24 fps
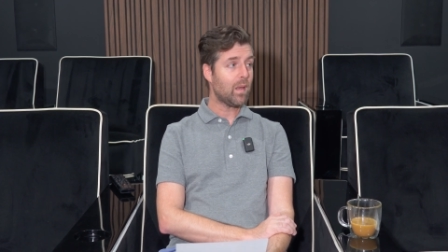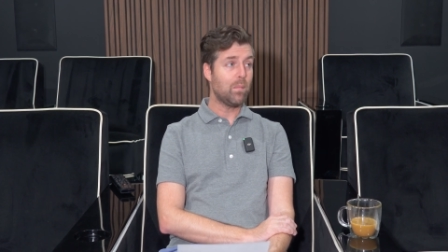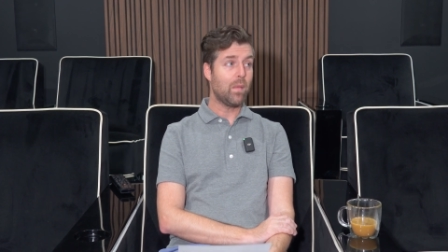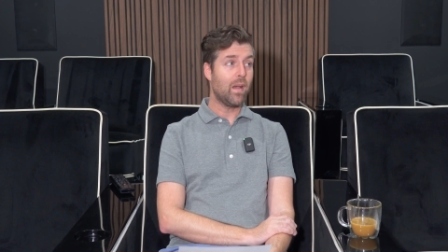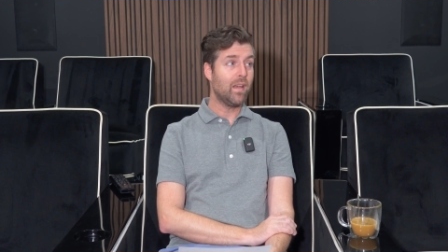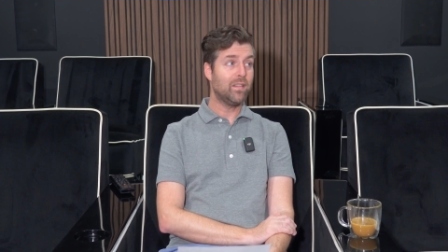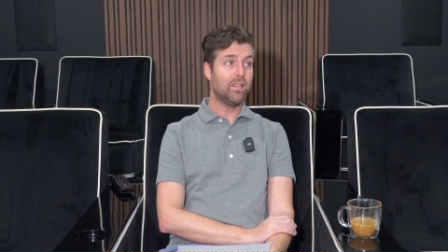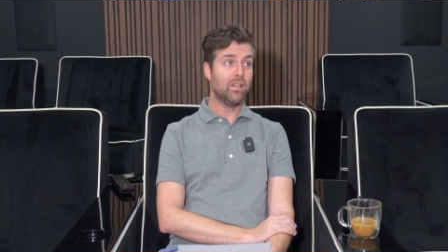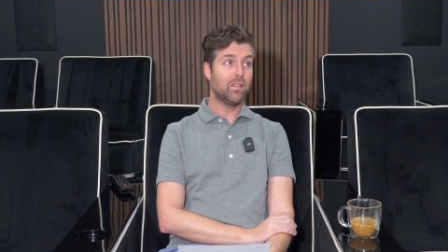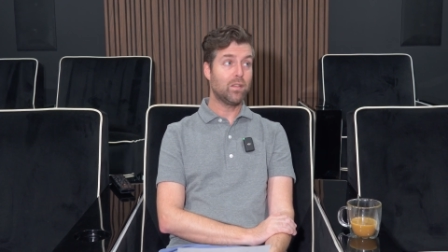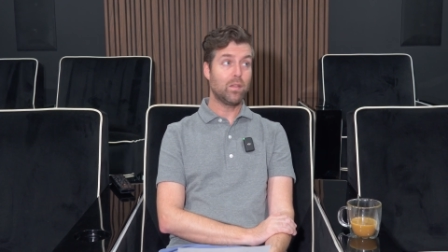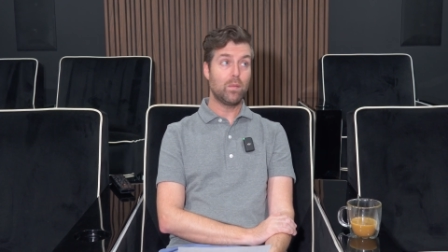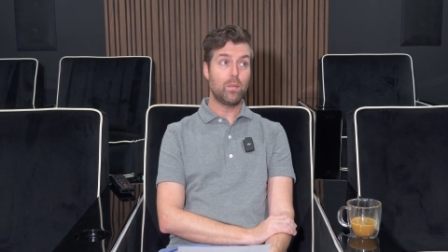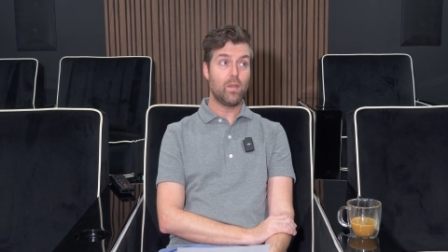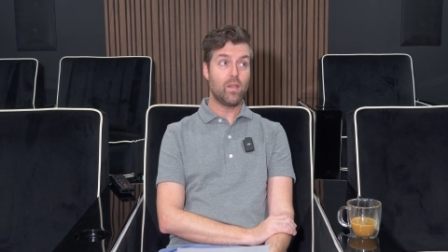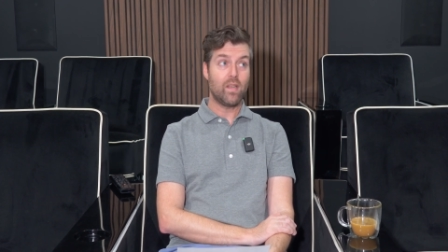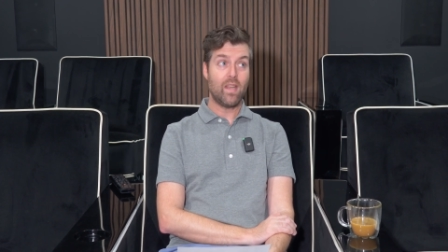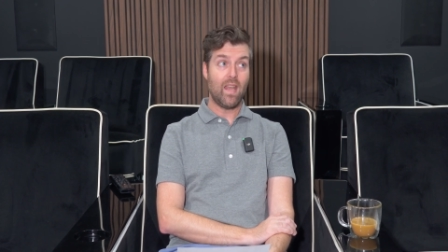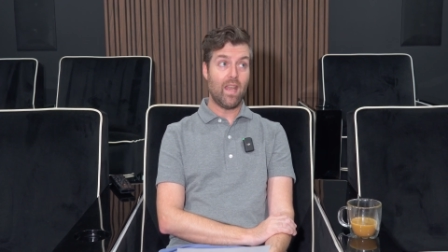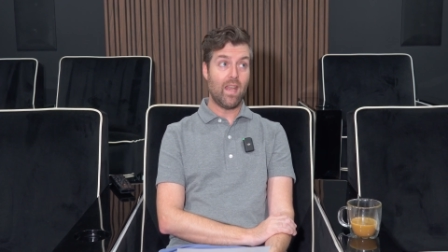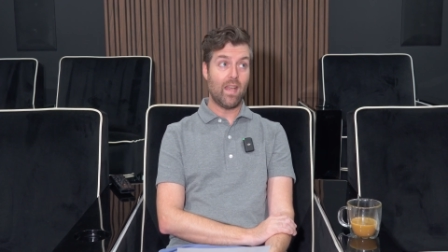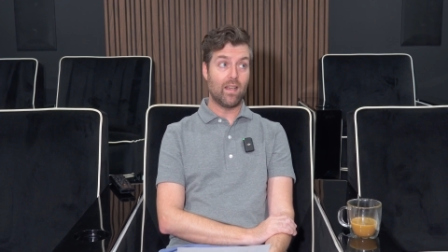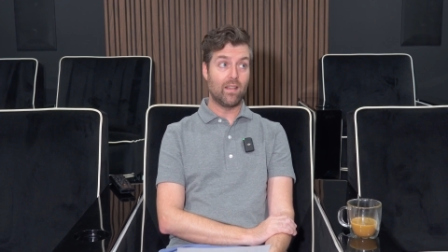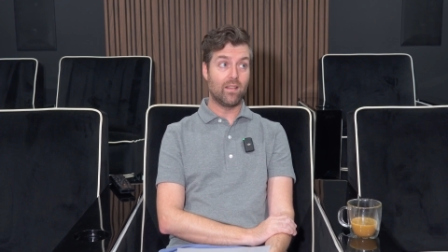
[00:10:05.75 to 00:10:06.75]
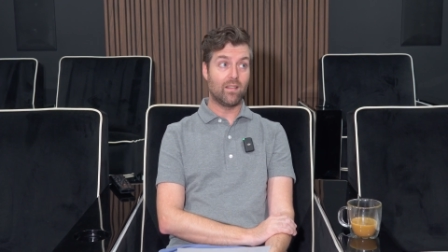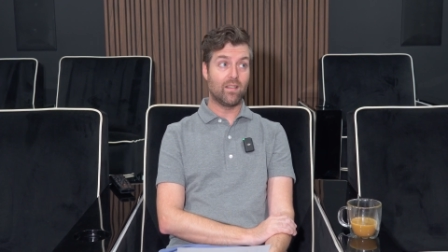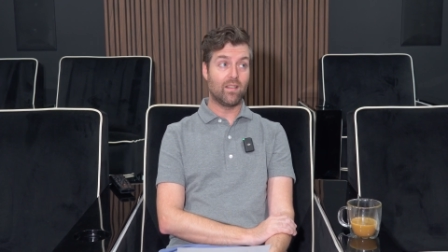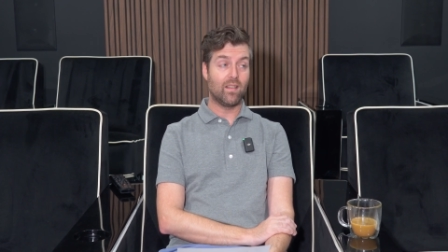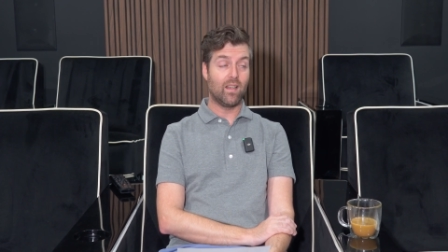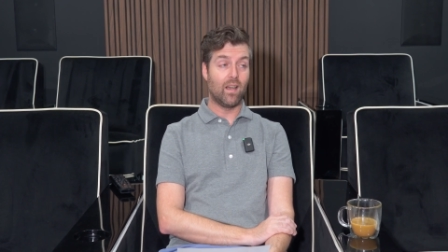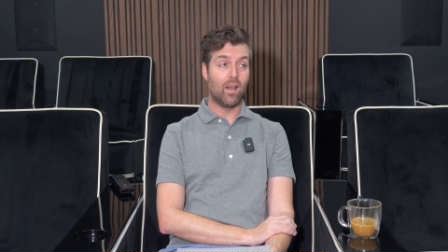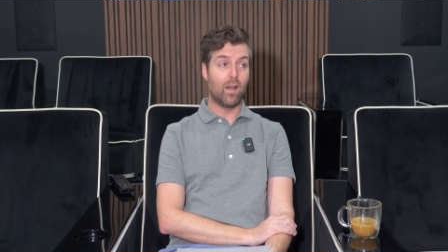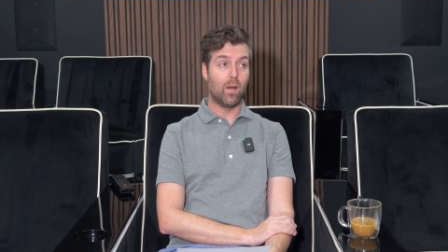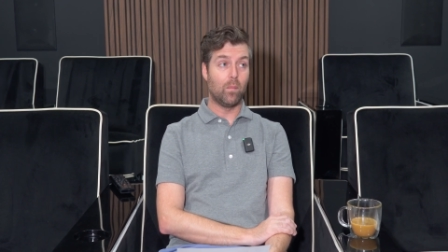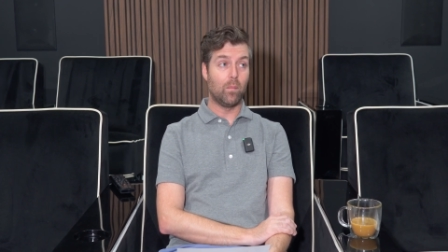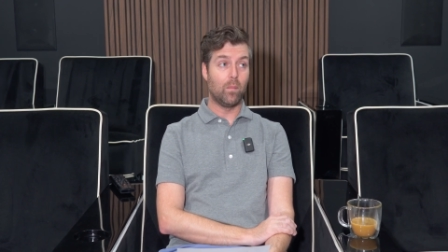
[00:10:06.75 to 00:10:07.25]
My system, you can't,
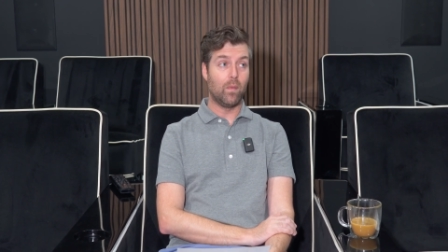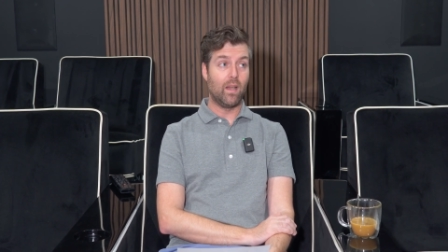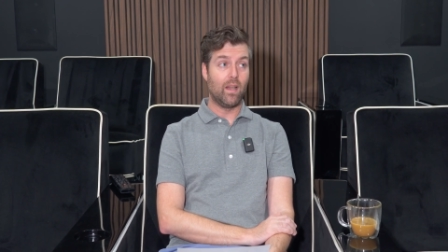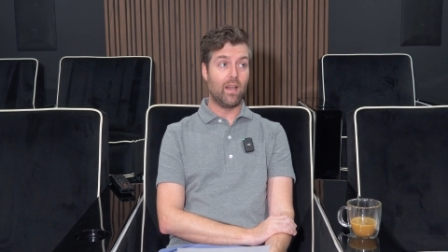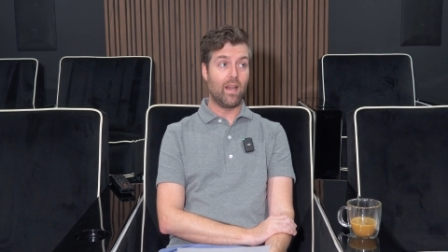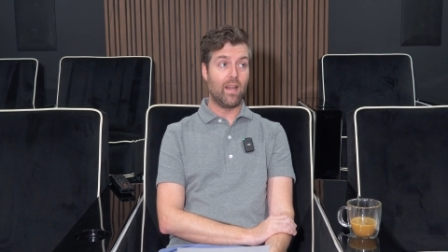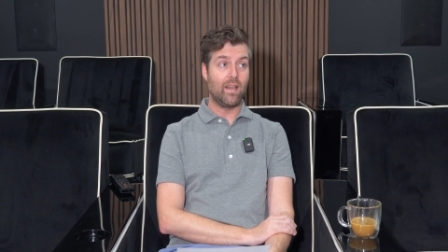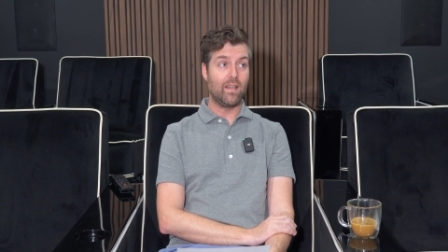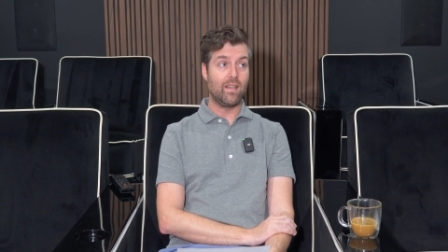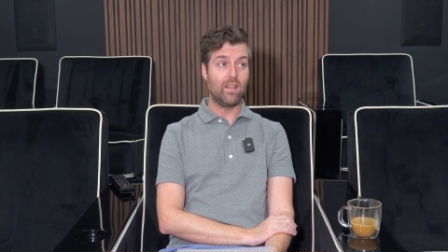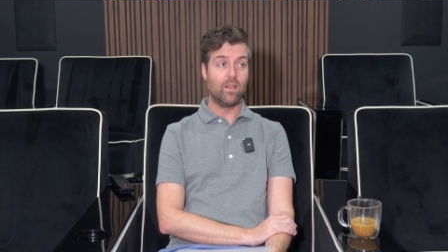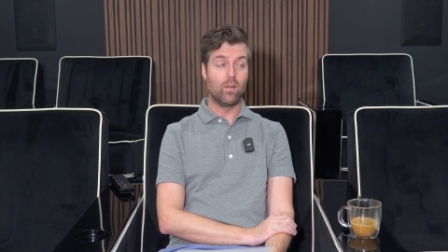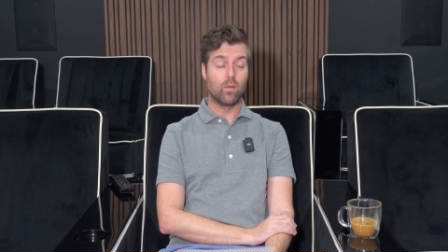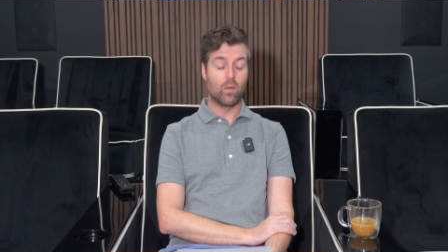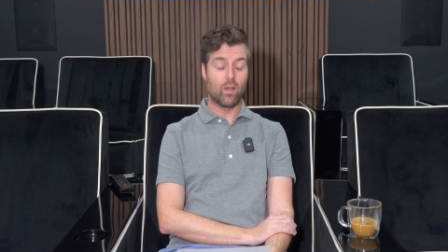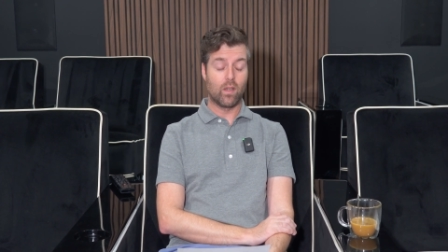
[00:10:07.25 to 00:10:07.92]
um, and I didn't